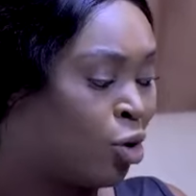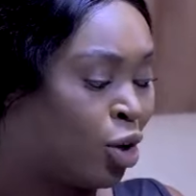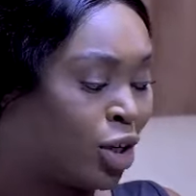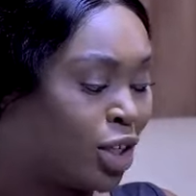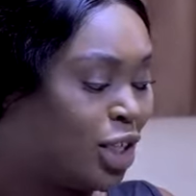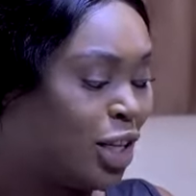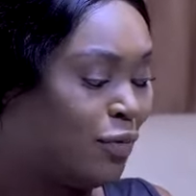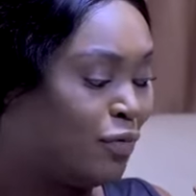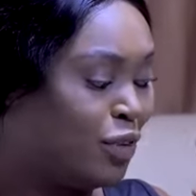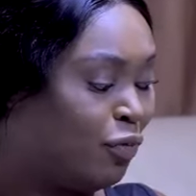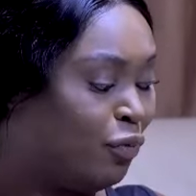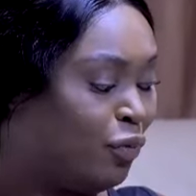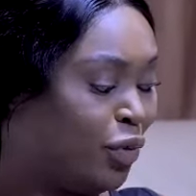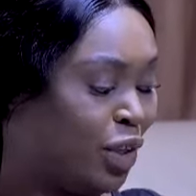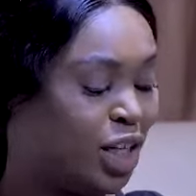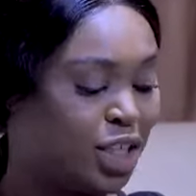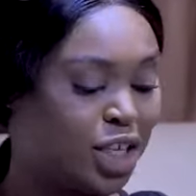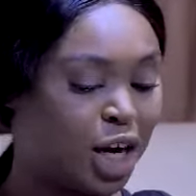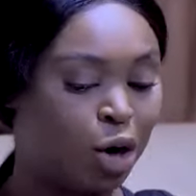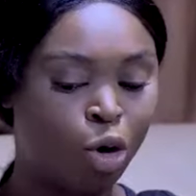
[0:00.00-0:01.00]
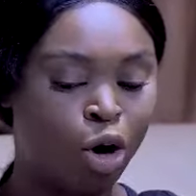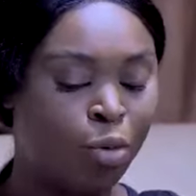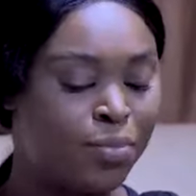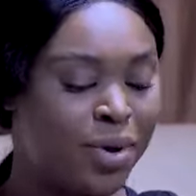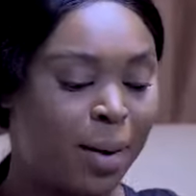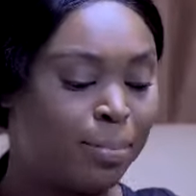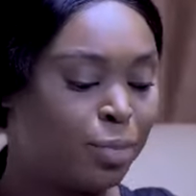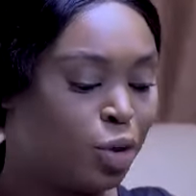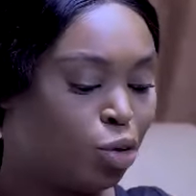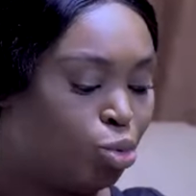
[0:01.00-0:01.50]
I cannot leave the village
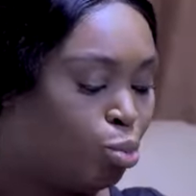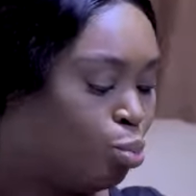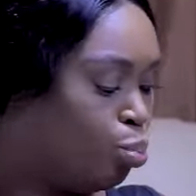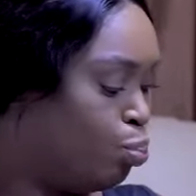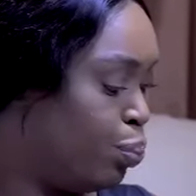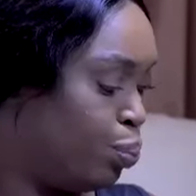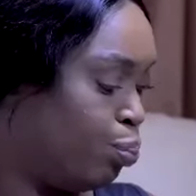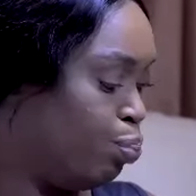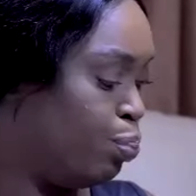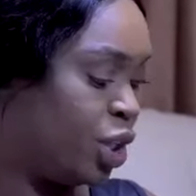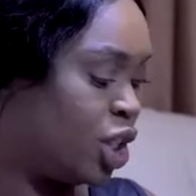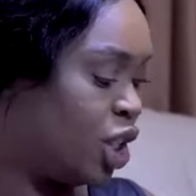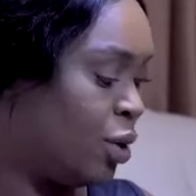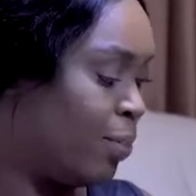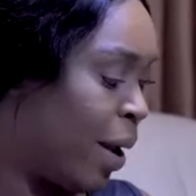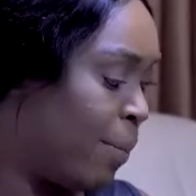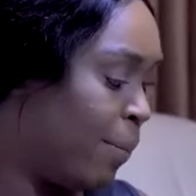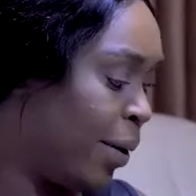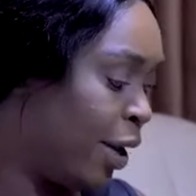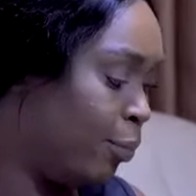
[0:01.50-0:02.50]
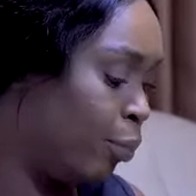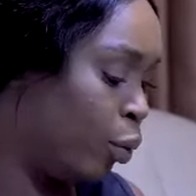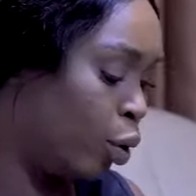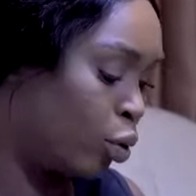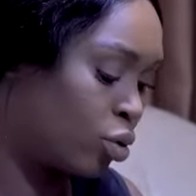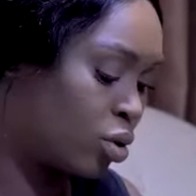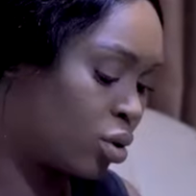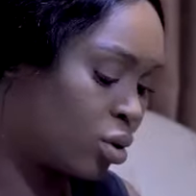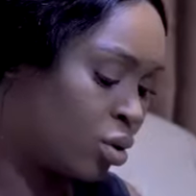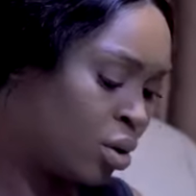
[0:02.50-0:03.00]
and come here and be beaten by bed